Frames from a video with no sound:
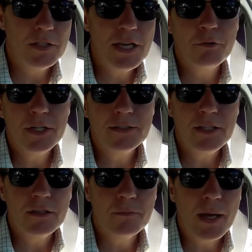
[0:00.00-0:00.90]

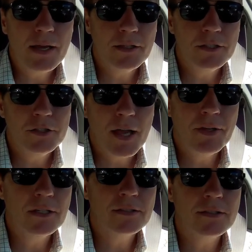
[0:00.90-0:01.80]
decreasing their mileage,
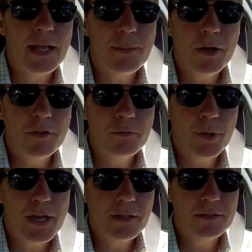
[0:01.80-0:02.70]
having to slam on their
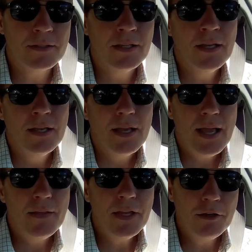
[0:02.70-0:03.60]
brakes,
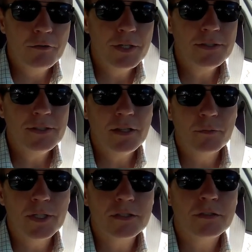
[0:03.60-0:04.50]
and increasing the
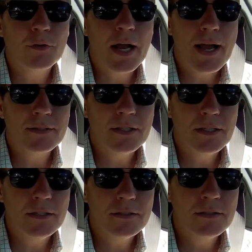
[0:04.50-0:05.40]
risks for
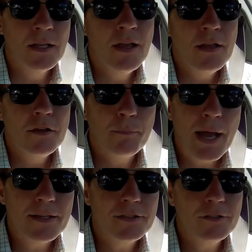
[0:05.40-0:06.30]
accidents. Your
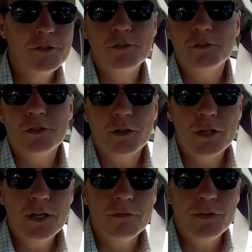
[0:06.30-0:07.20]
passengers are
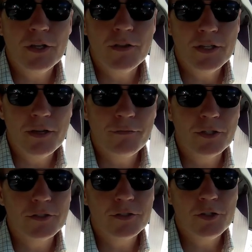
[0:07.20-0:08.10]
going to feel the
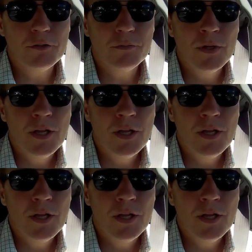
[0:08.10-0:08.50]
difference too.